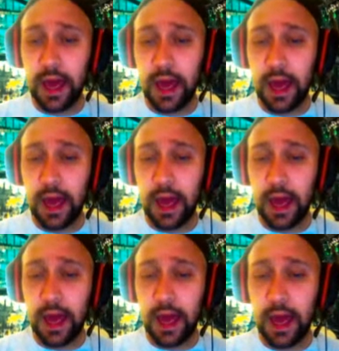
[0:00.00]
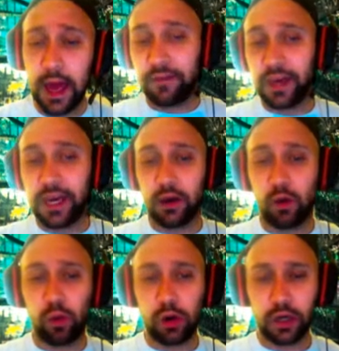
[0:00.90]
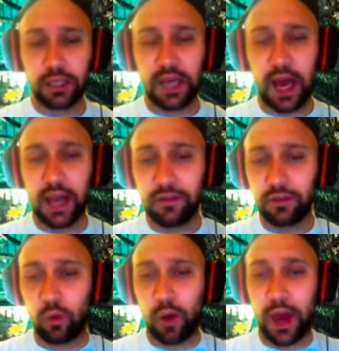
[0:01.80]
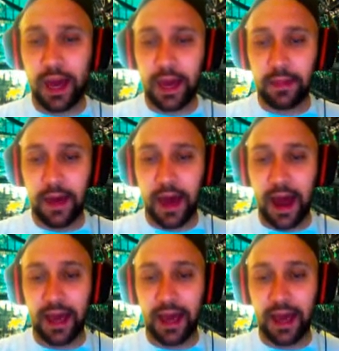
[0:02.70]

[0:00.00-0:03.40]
And if he works kind of the way that I am